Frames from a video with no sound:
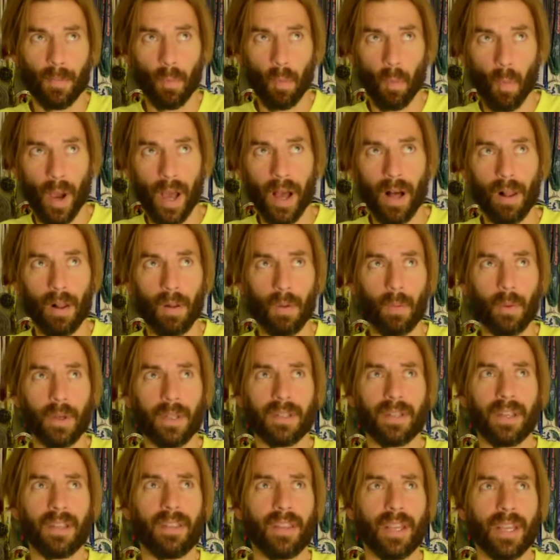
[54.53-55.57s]
well
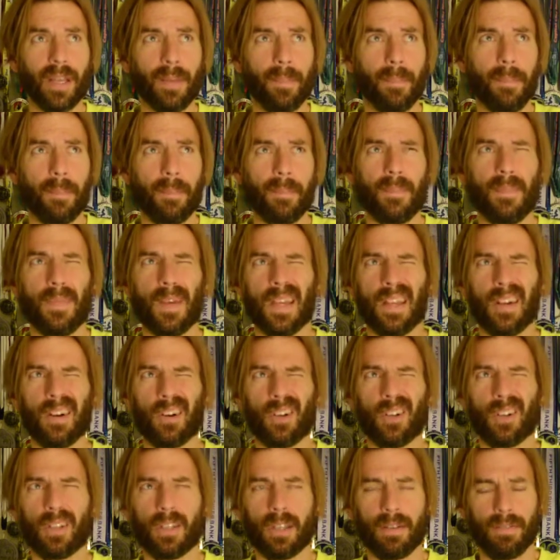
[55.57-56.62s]
was, I think, in
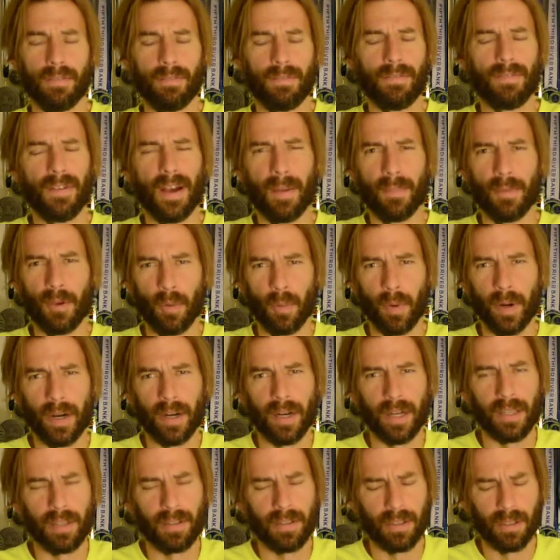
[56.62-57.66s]
early
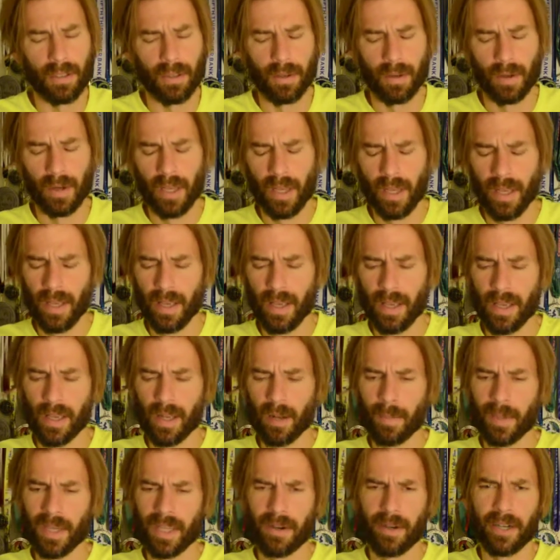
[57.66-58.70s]
February. So
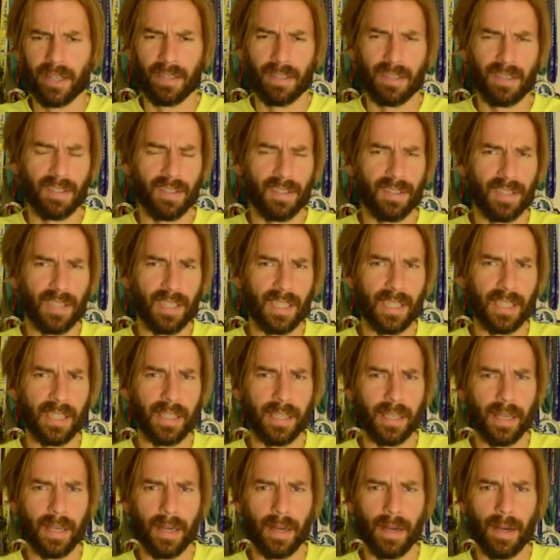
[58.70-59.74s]
it'll be interesting to
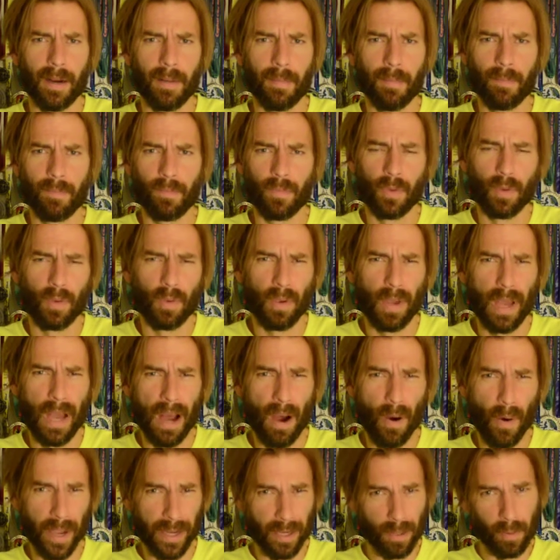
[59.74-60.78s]
see
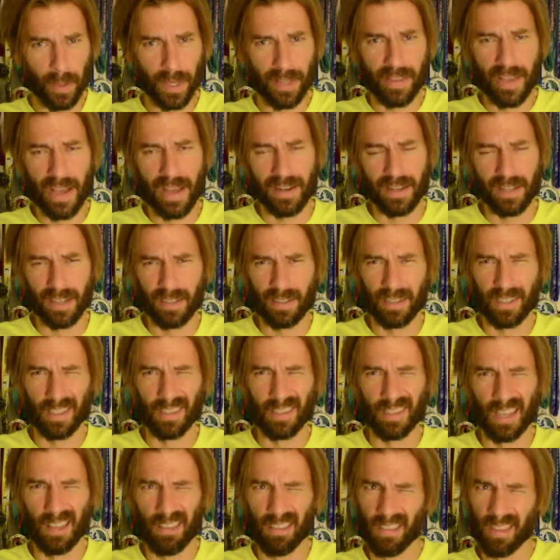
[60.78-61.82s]
how I do at that distance.
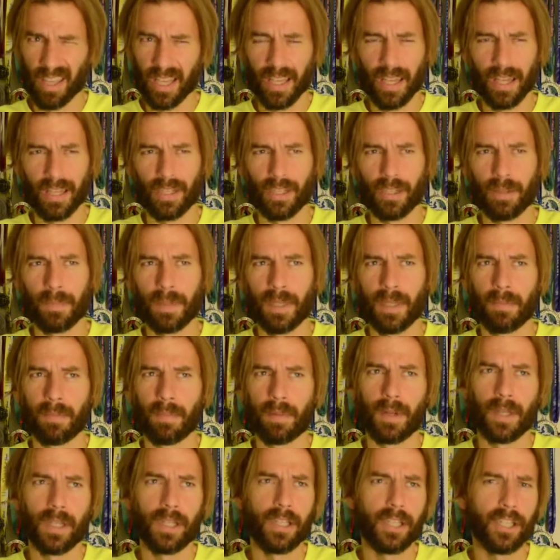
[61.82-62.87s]
I think I should be in
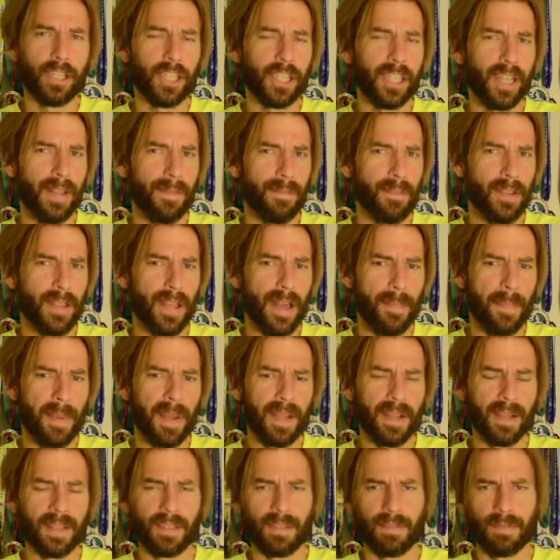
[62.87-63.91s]
pretty good shape for that,
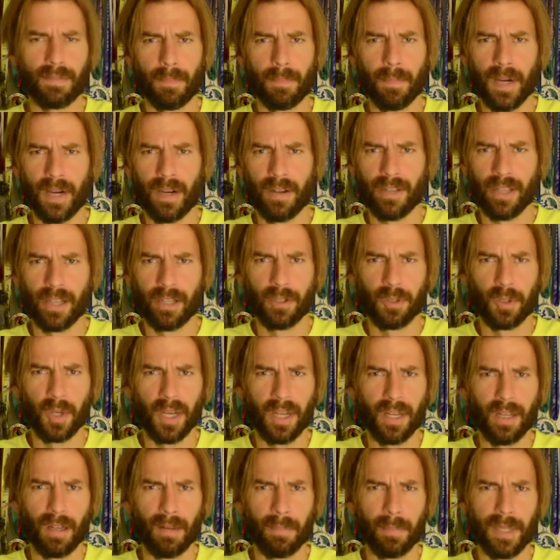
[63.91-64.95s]
because marathon
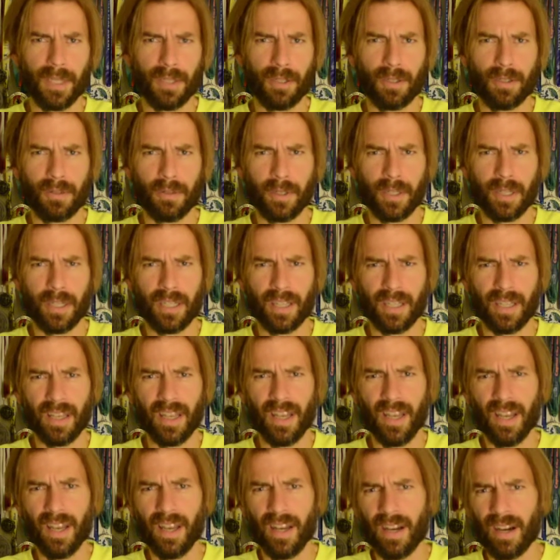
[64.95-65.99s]
training, I've been doing
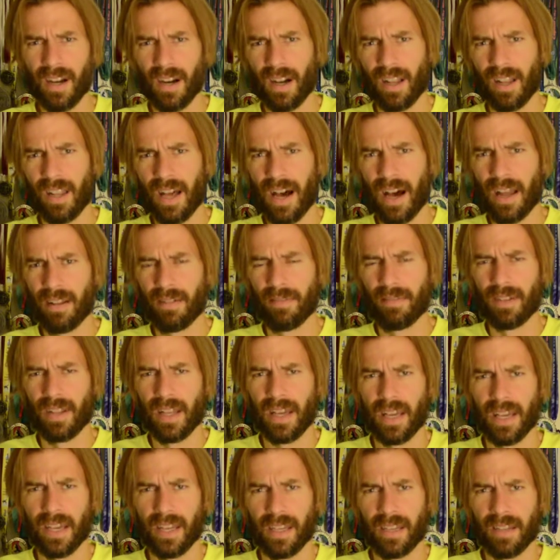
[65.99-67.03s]
a lot of
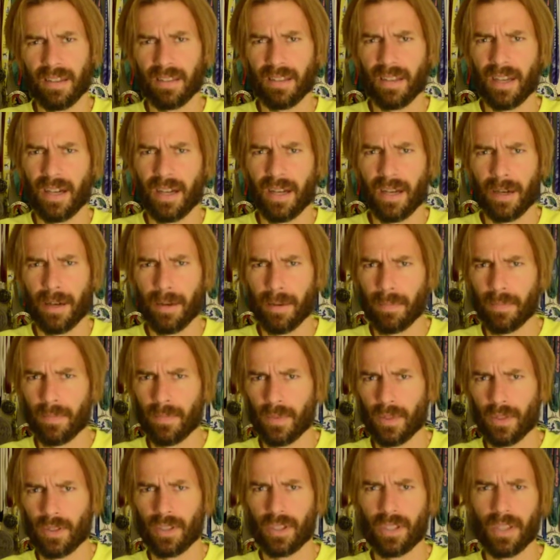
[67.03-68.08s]
like
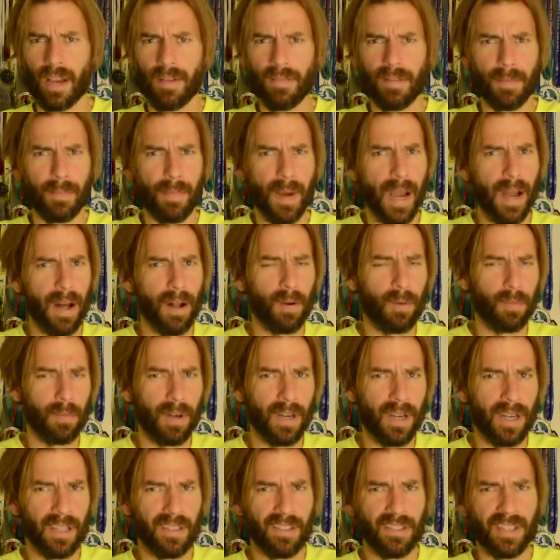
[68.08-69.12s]
7 mile
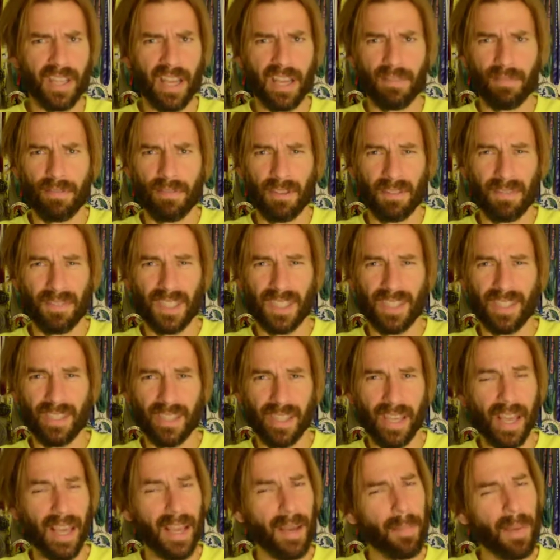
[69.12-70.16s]
runs at
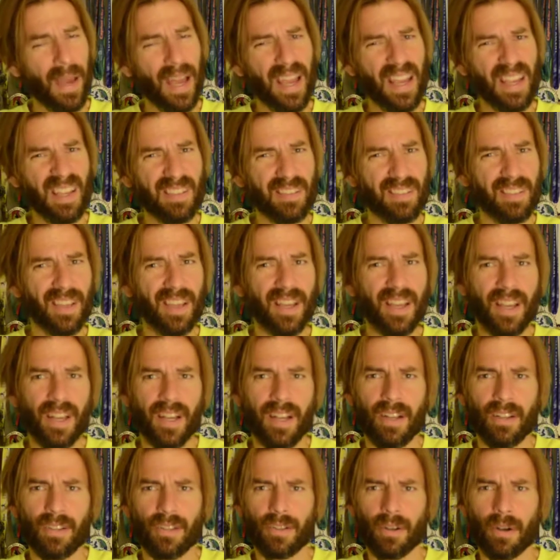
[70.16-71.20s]
15K pace.
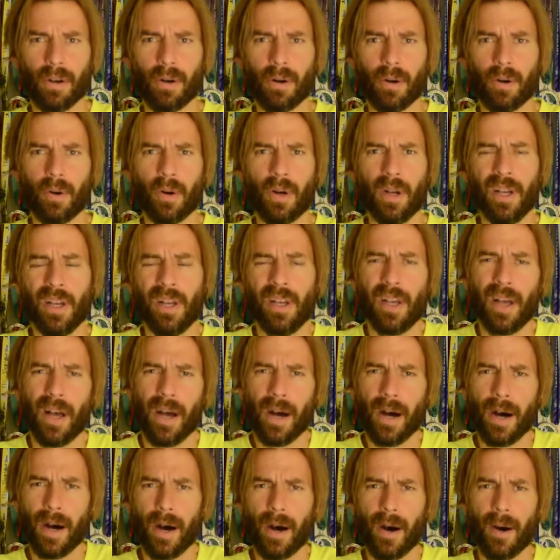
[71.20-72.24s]
So
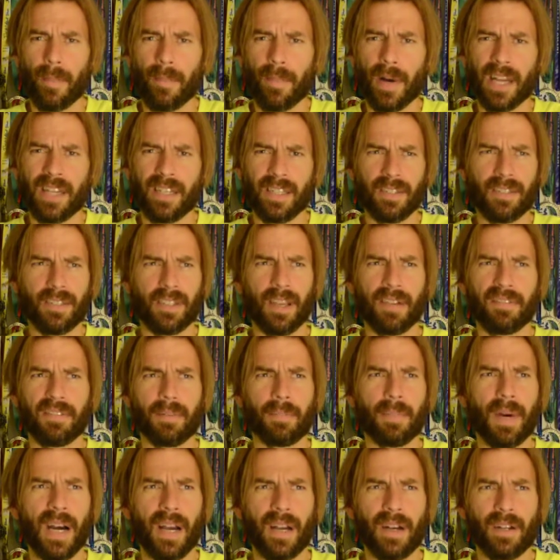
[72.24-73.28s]
I did 7
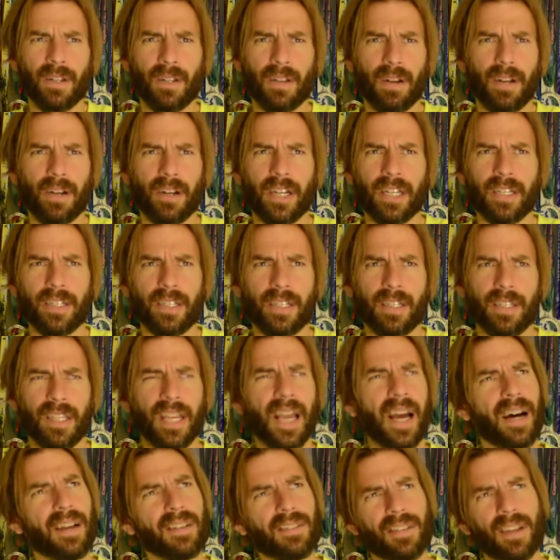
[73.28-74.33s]
mile, or I did,
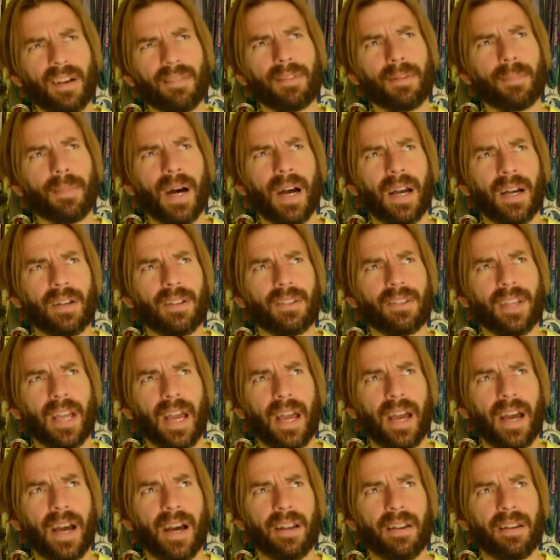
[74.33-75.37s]
yeah, 7 miles
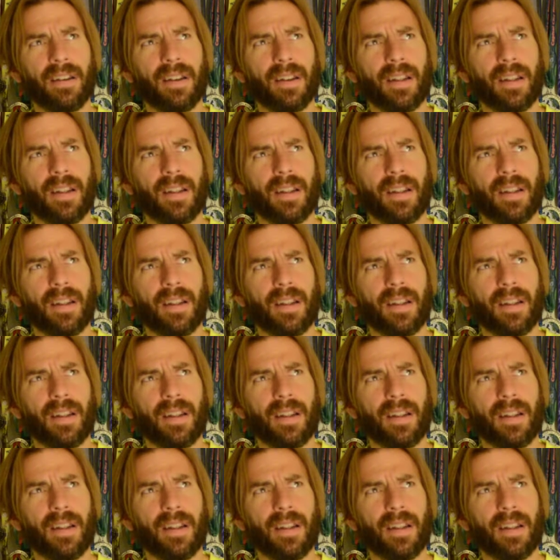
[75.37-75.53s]
at